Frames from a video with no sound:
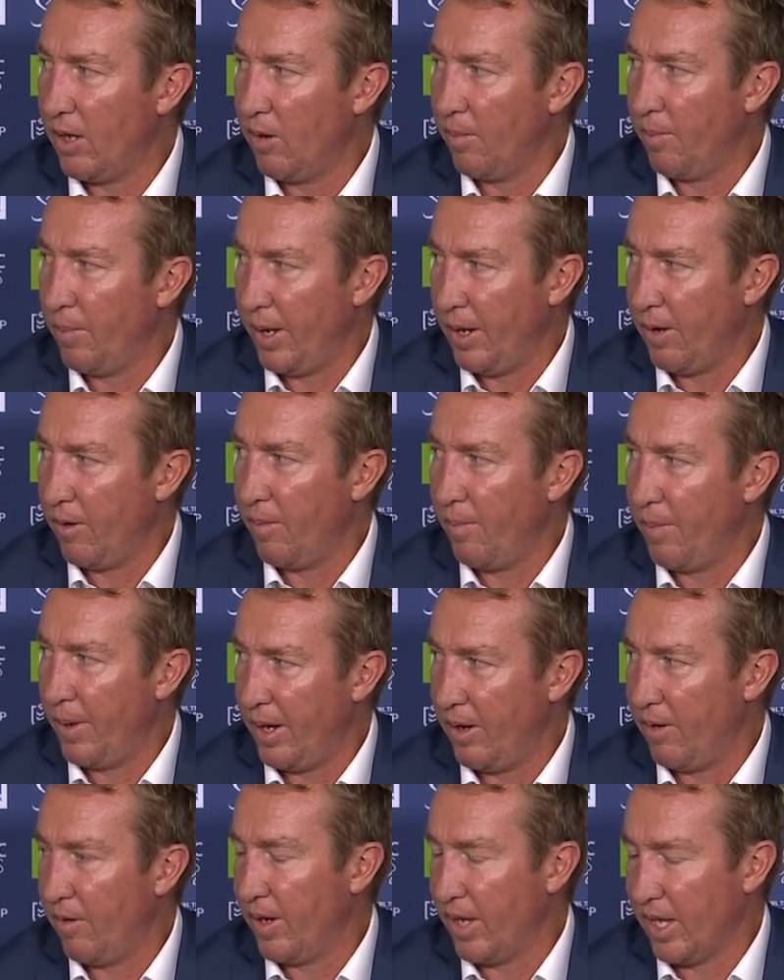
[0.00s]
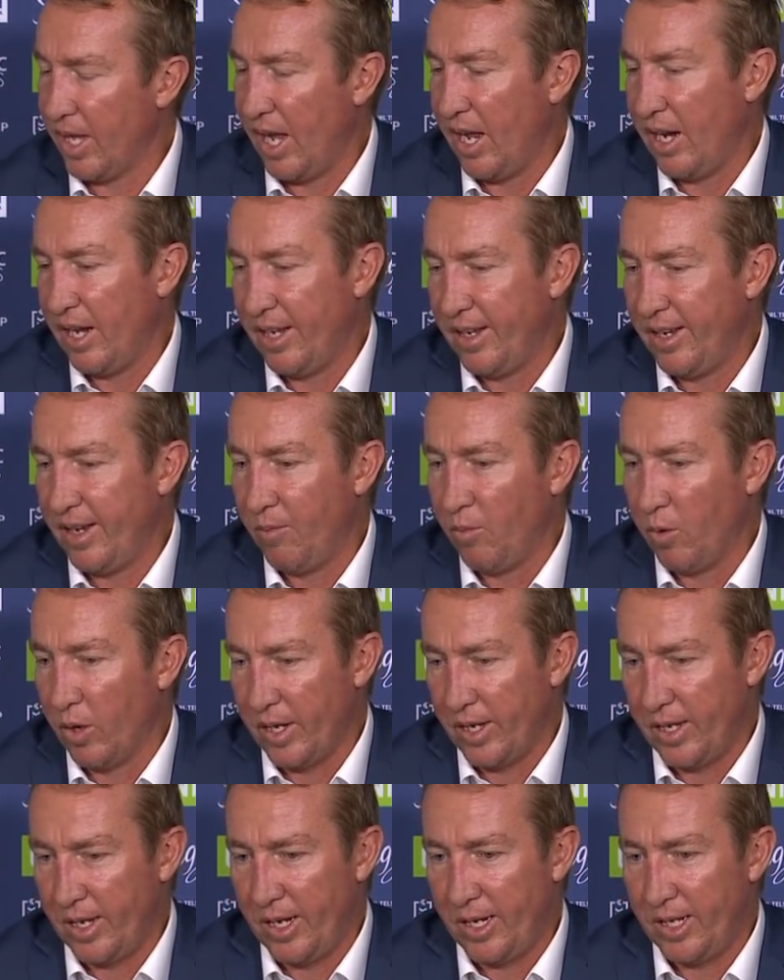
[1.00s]
He got better and better. And again, he did what
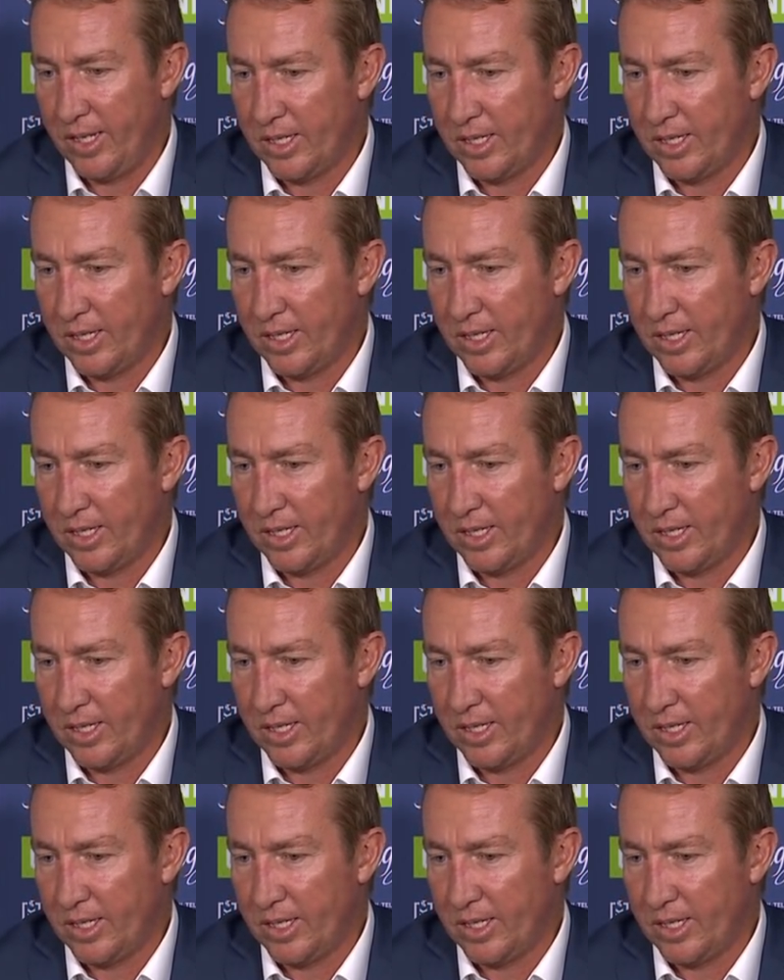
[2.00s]
he did.